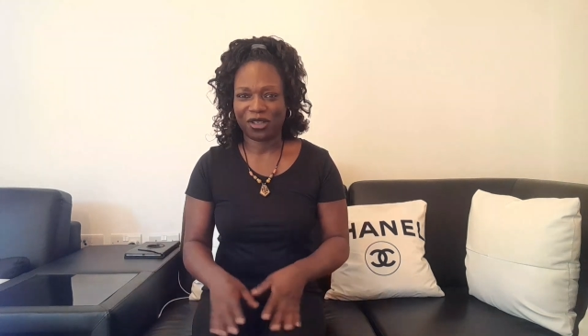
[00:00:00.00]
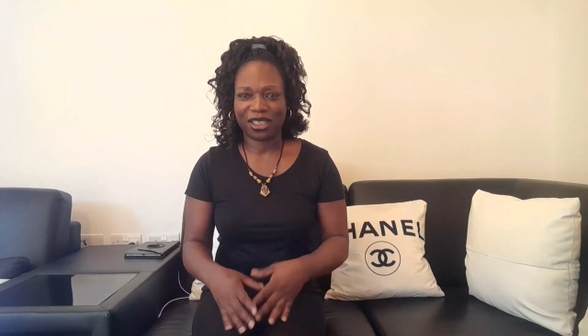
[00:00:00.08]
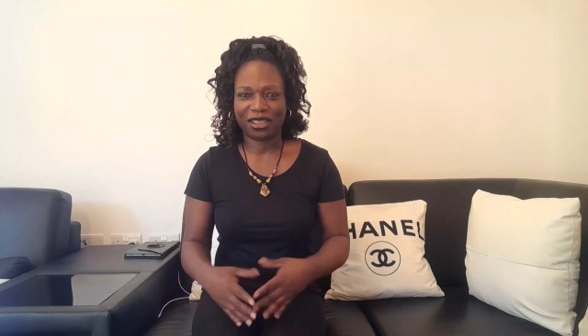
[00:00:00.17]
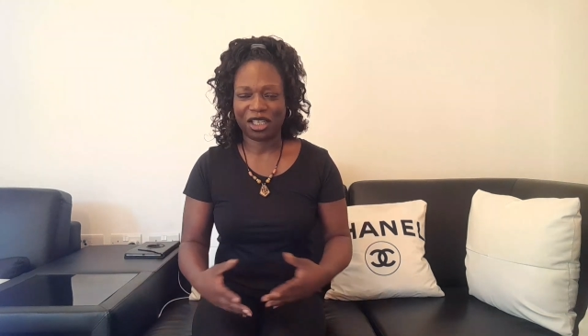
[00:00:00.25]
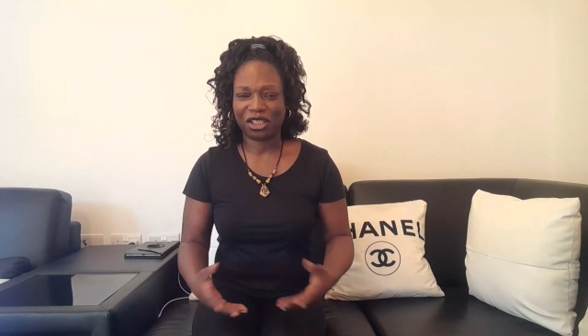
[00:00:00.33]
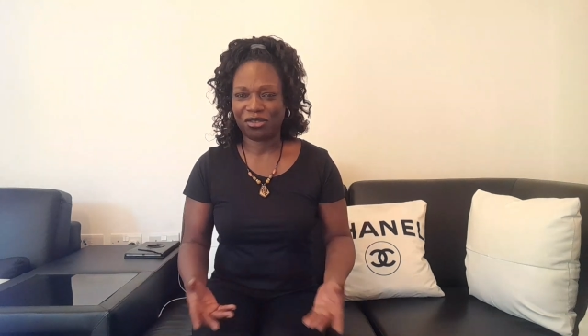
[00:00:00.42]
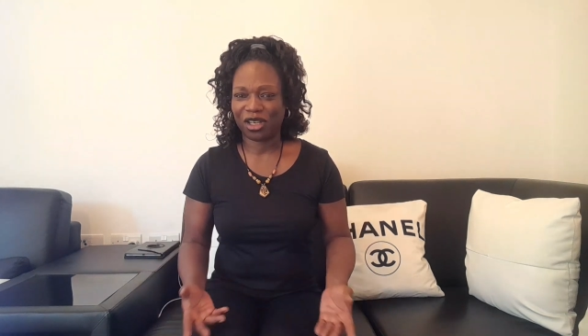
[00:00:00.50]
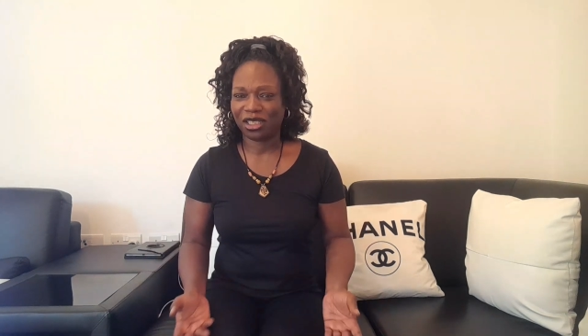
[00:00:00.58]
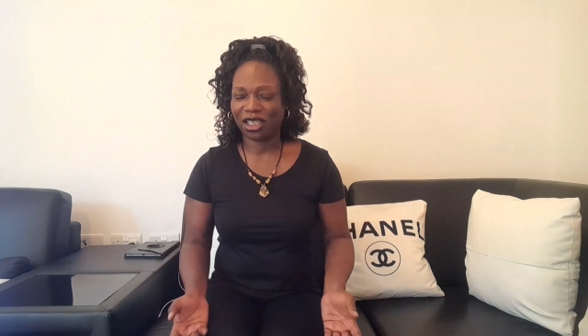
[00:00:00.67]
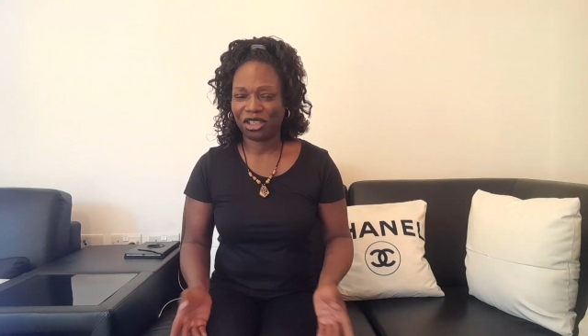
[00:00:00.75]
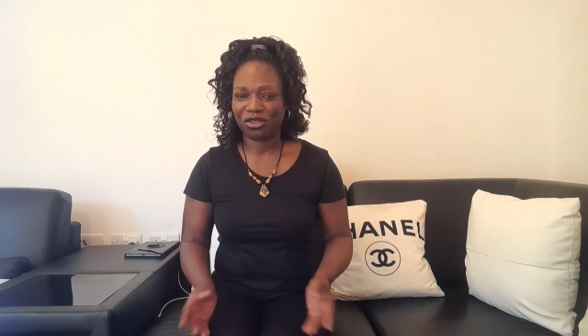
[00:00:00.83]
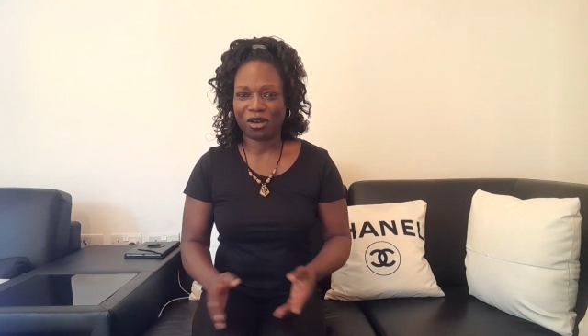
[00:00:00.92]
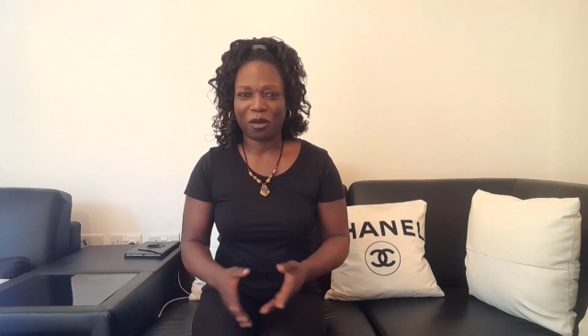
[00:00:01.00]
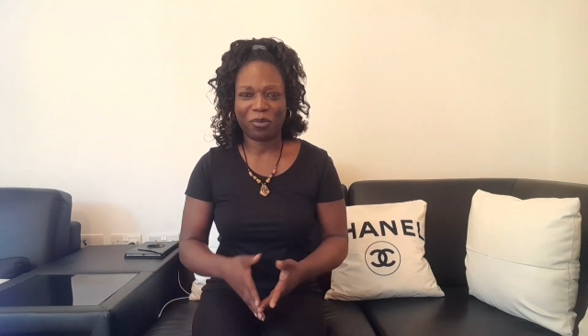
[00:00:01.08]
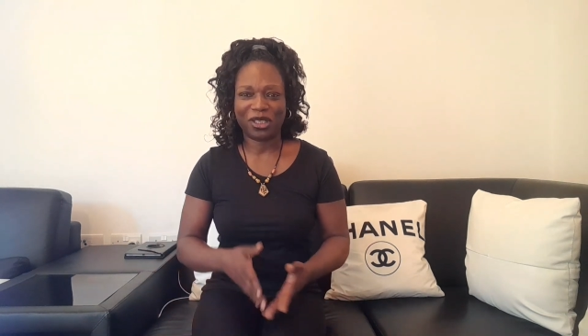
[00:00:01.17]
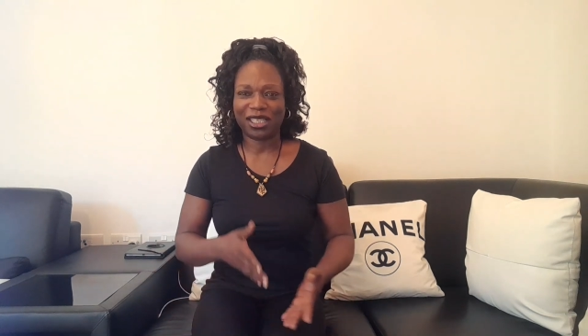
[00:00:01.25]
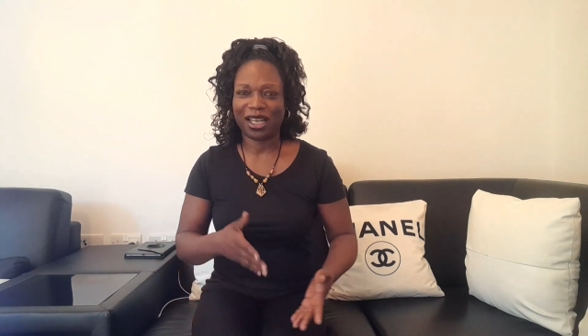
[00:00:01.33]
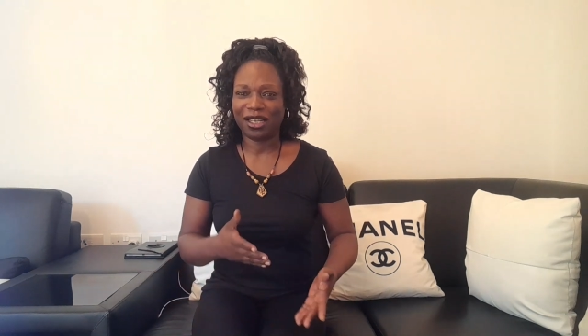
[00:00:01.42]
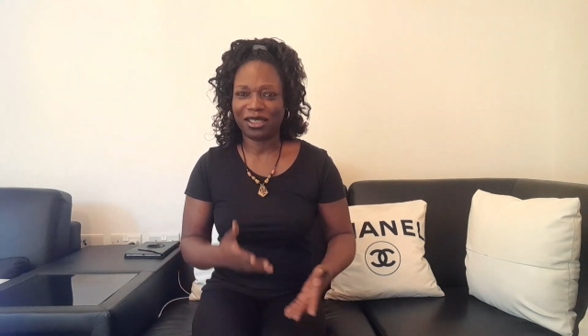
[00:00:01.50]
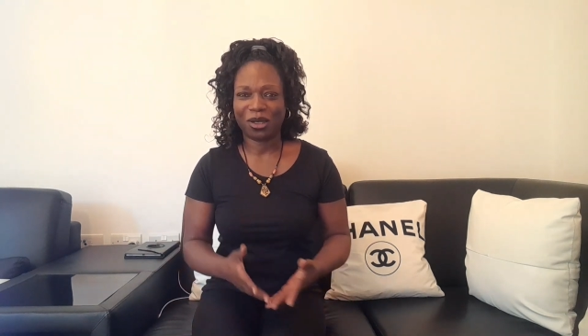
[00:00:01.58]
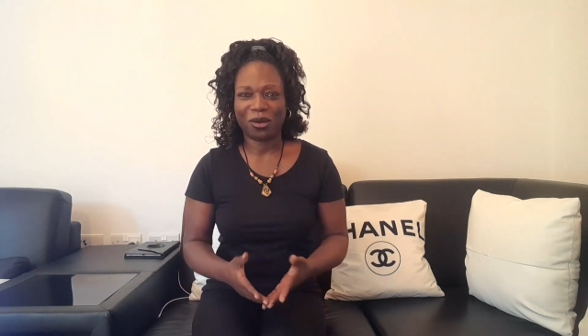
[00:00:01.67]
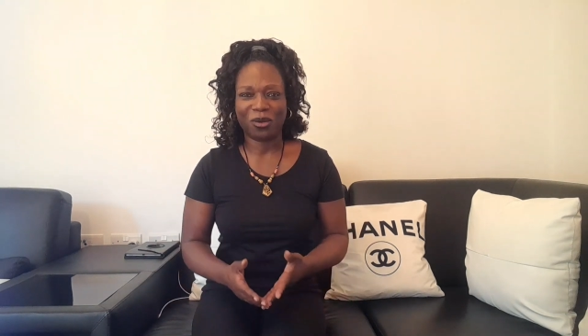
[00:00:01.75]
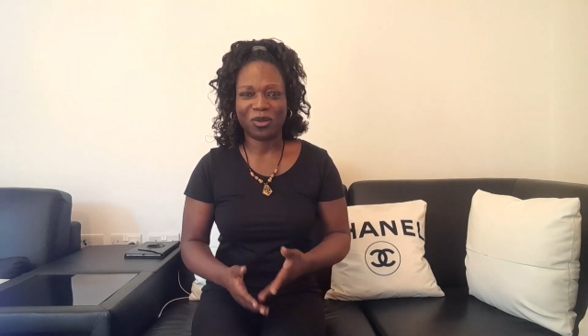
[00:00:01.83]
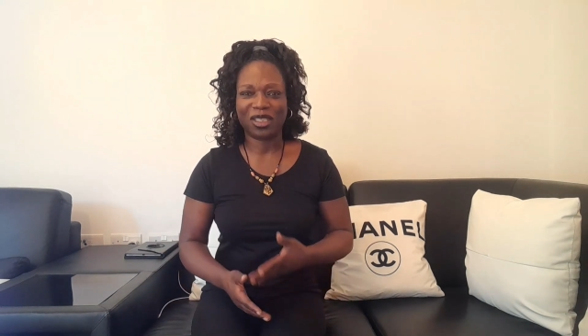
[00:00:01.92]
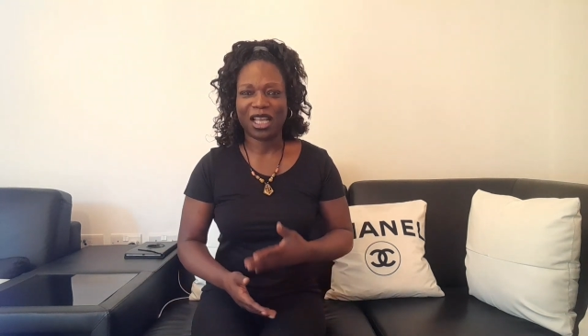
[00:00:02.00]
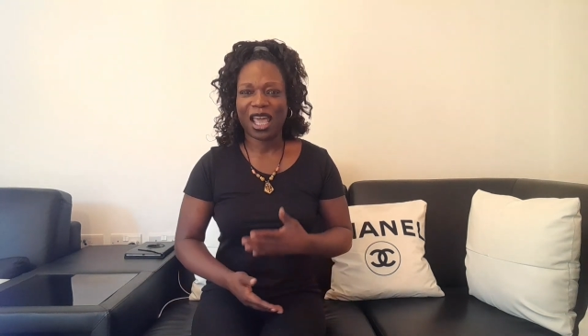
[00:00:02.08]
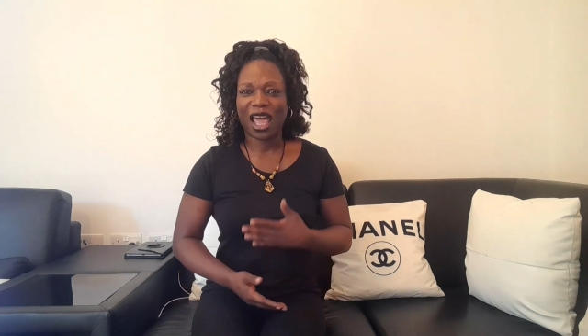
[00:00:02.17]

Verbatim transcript: etc., etc., potatoes,